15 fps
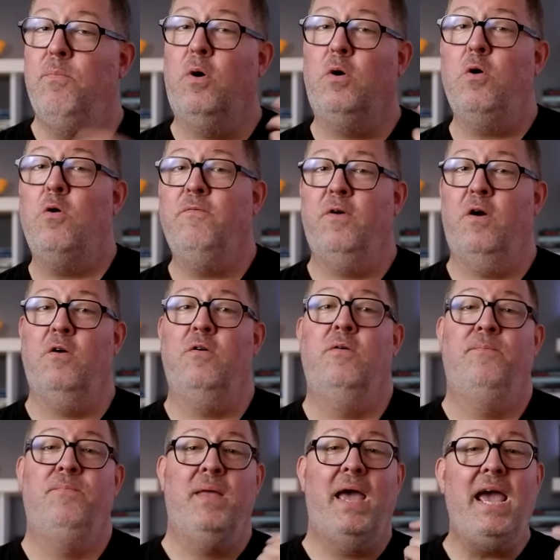Moreover,
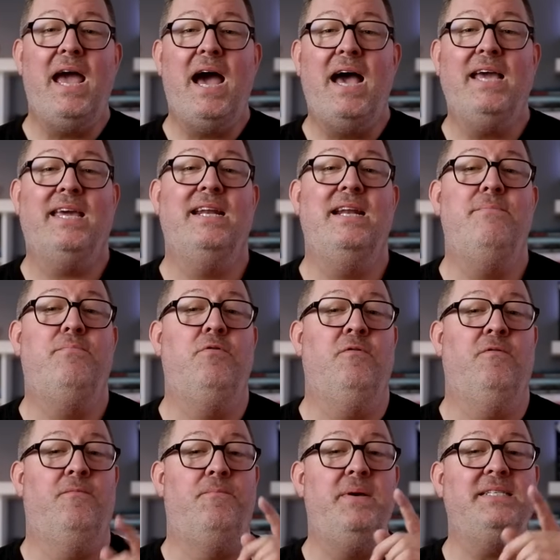AI can
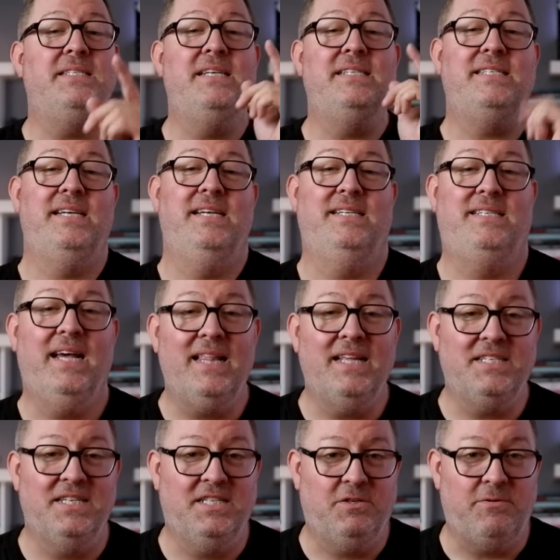improve business
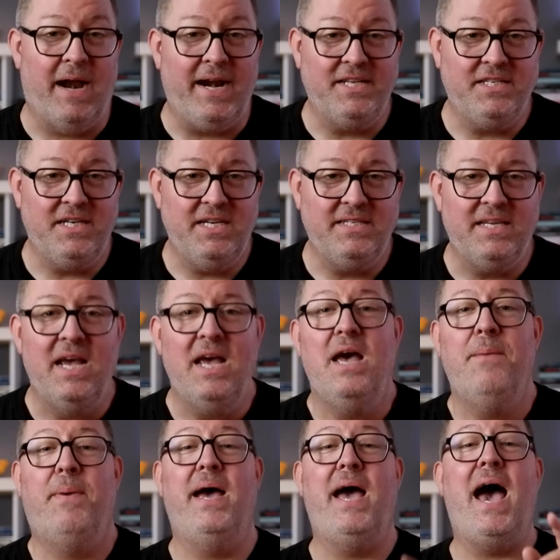intelligence strategies
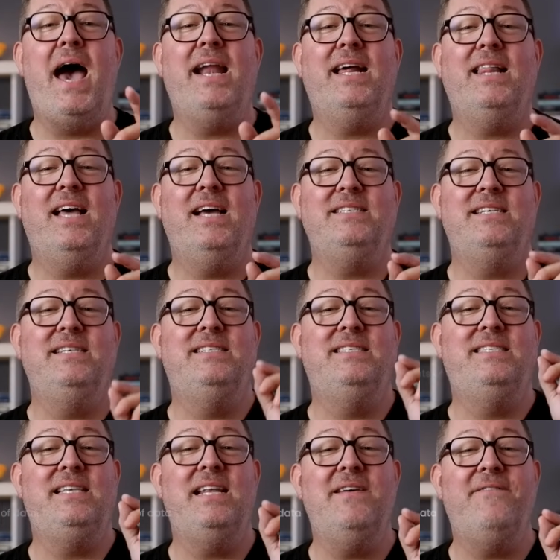by analyzing
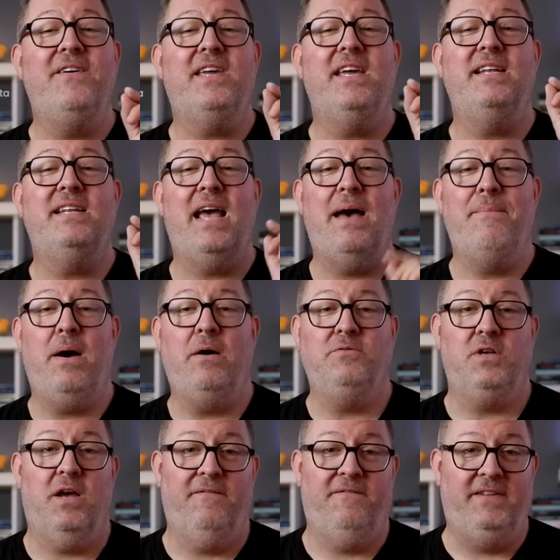significant
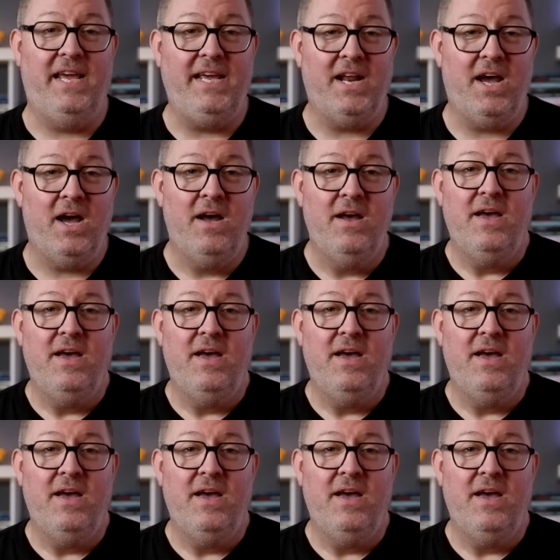amount of data